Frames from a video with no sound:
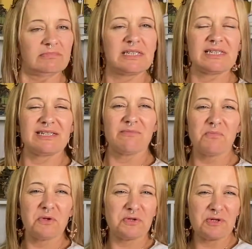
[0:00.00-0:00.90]
It is a
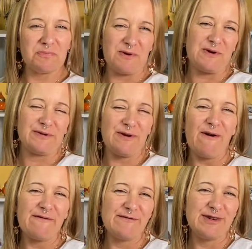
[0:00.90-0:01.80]
monster pot
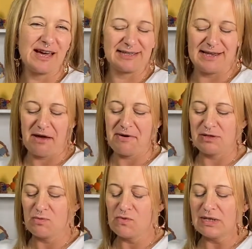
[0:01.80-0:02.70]
of Gesso.
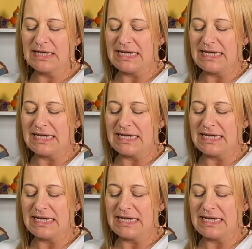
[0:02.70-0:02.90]
It's 1